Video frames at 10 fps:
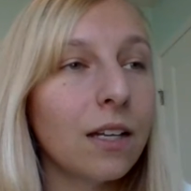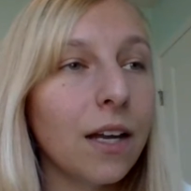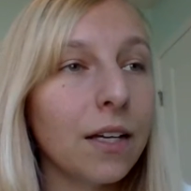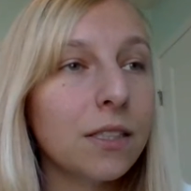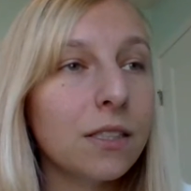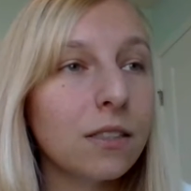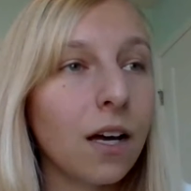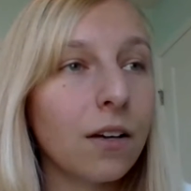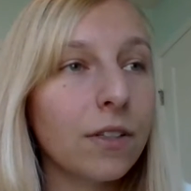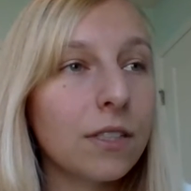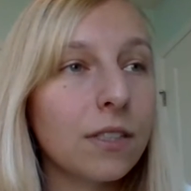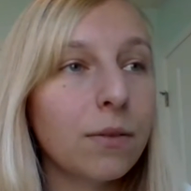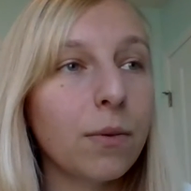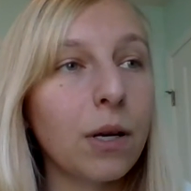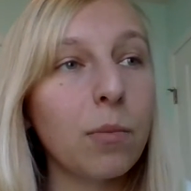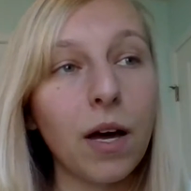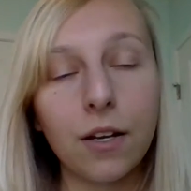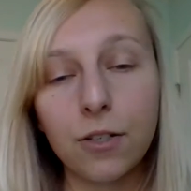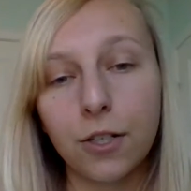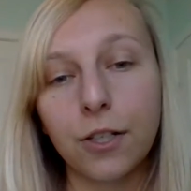Next, obviously, we want to
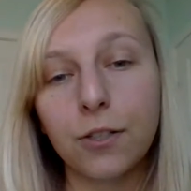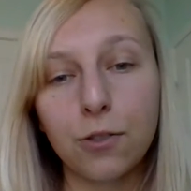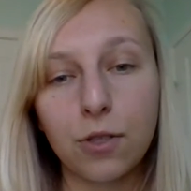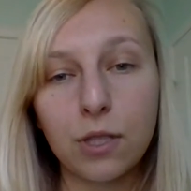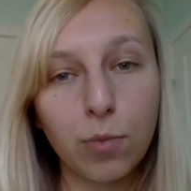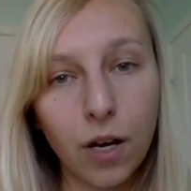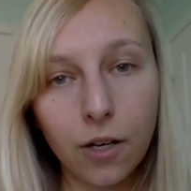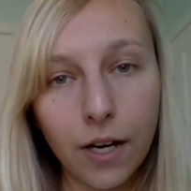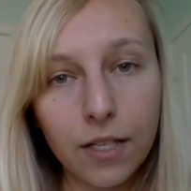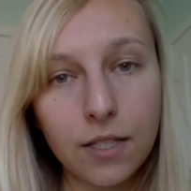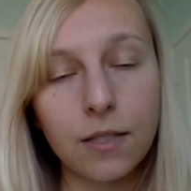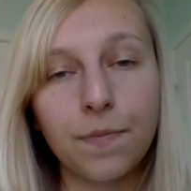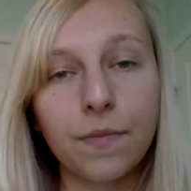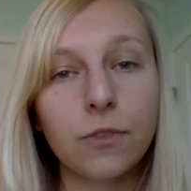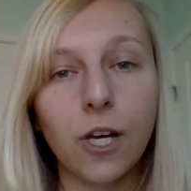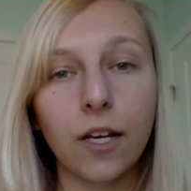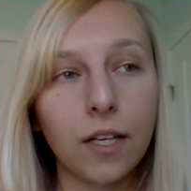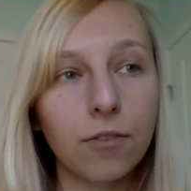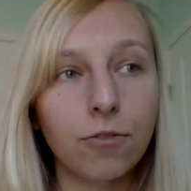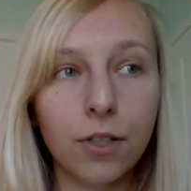monitor your students' progress,
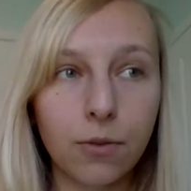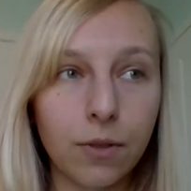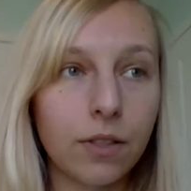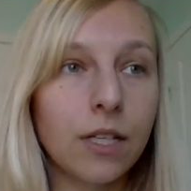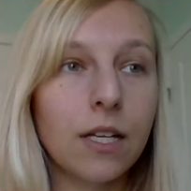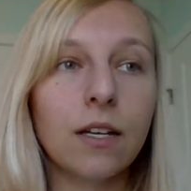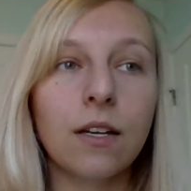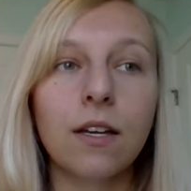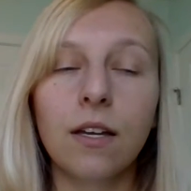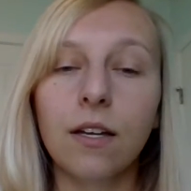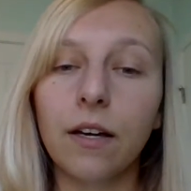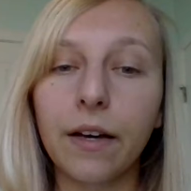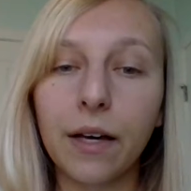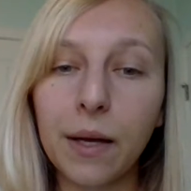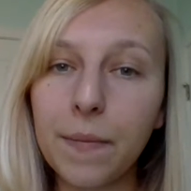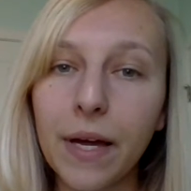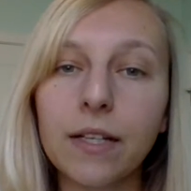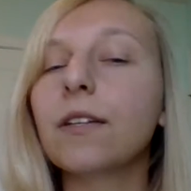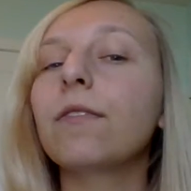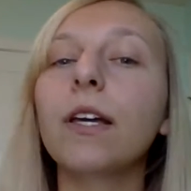check in frequently,
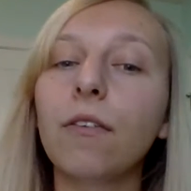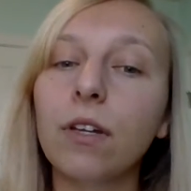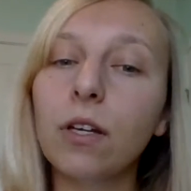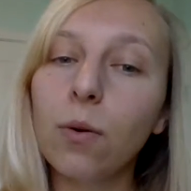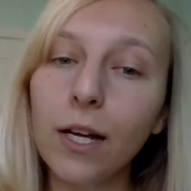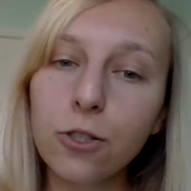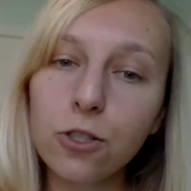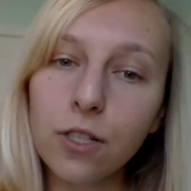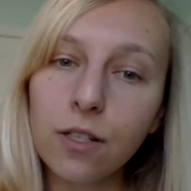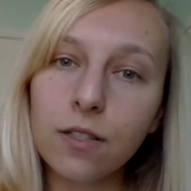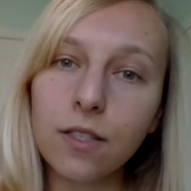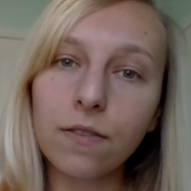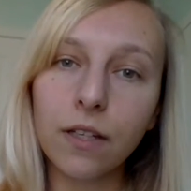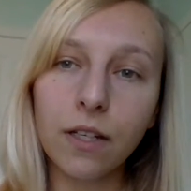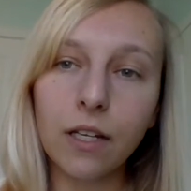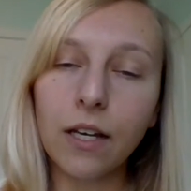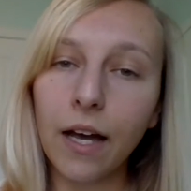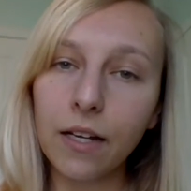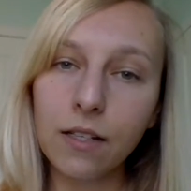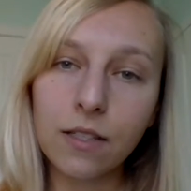ask if they have any questions, if they need
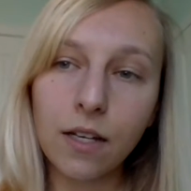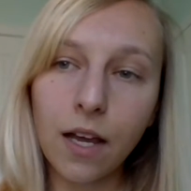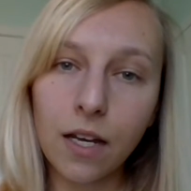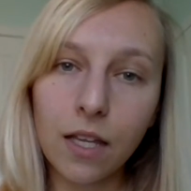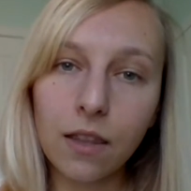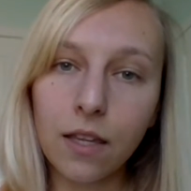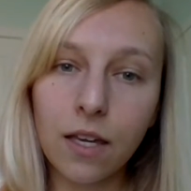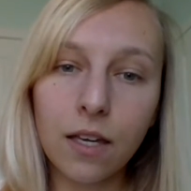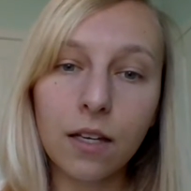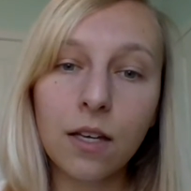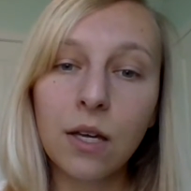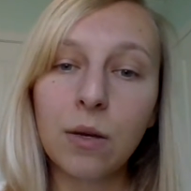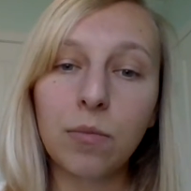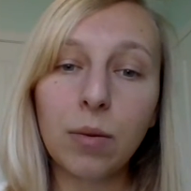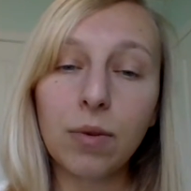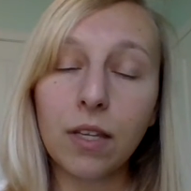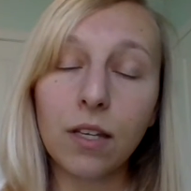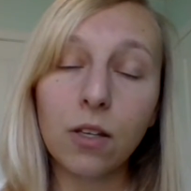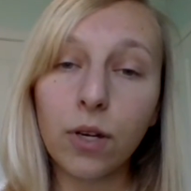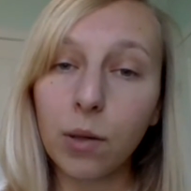guidance on anything, maybe they
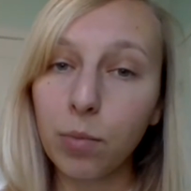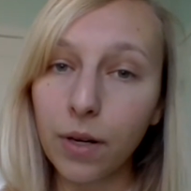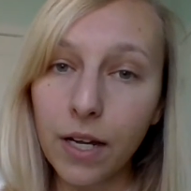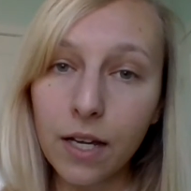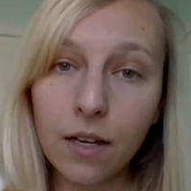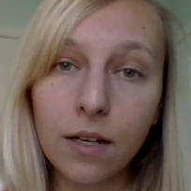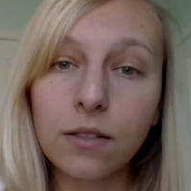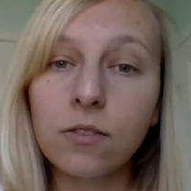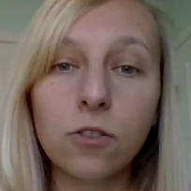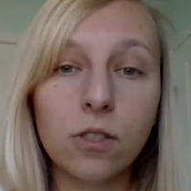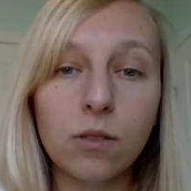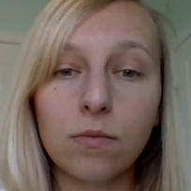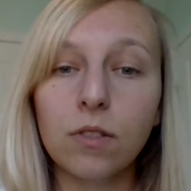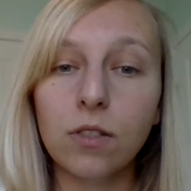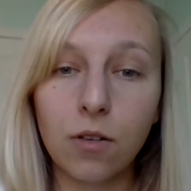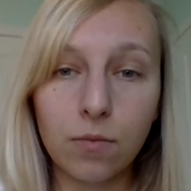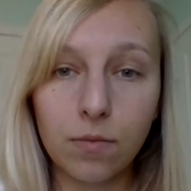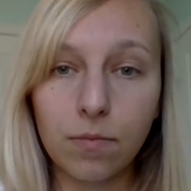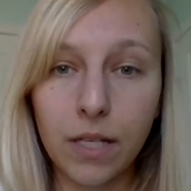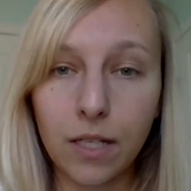need a quick break, just,
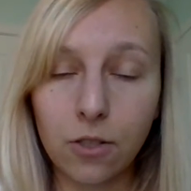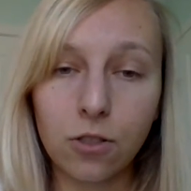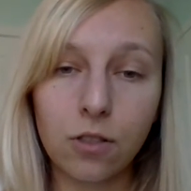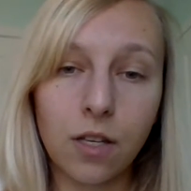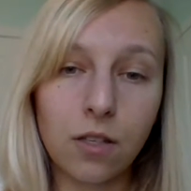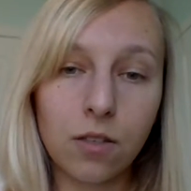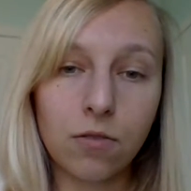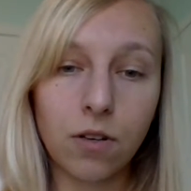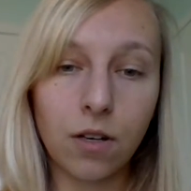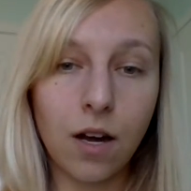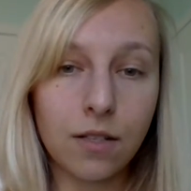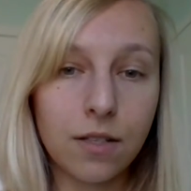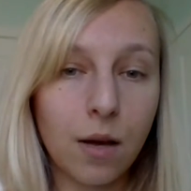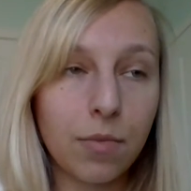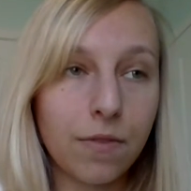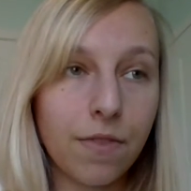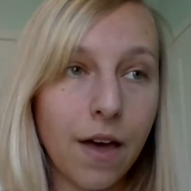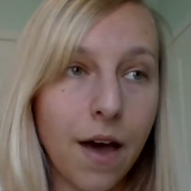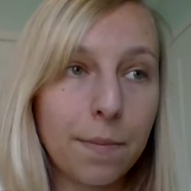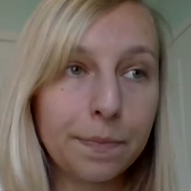making sure that you are on top of
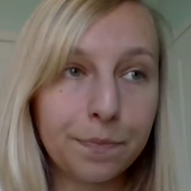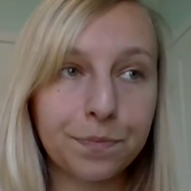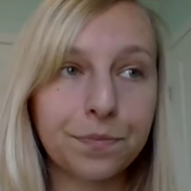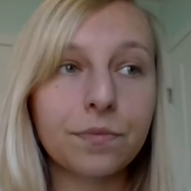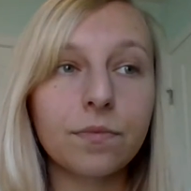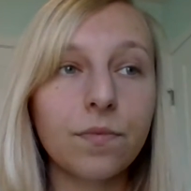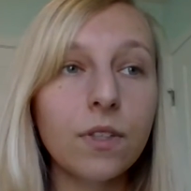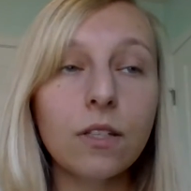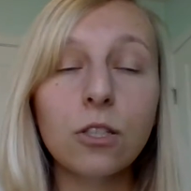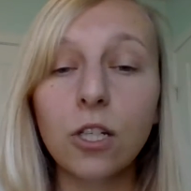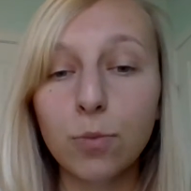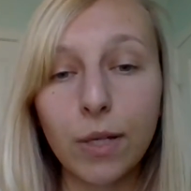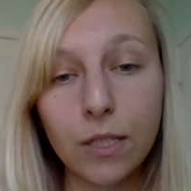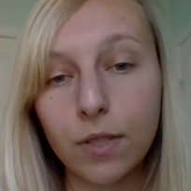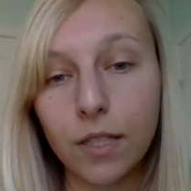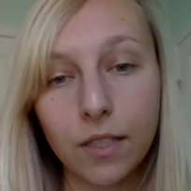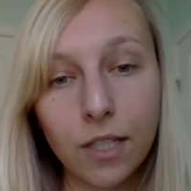that. Touch base with the